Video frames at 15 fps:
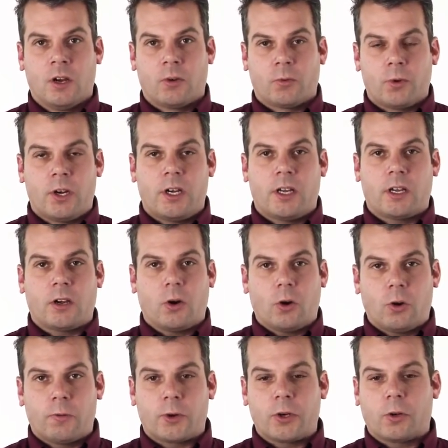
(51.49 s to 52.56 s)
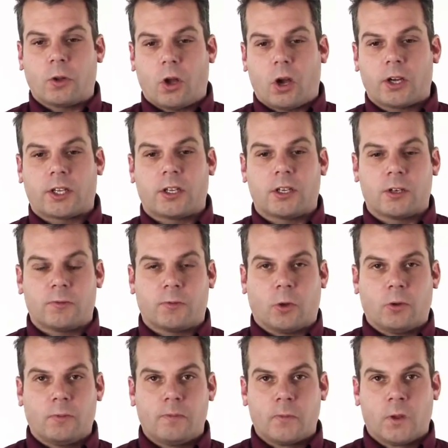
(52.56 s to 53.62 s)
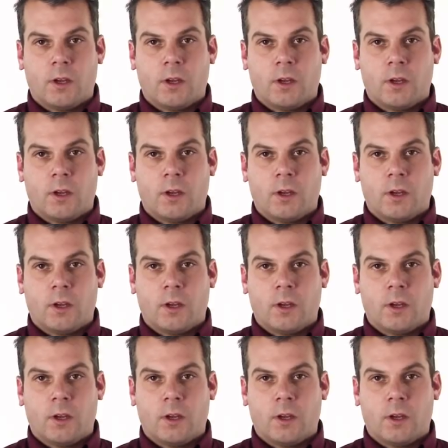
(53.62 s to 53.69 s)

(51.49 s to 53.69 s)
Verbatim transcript: reading over your logging interval.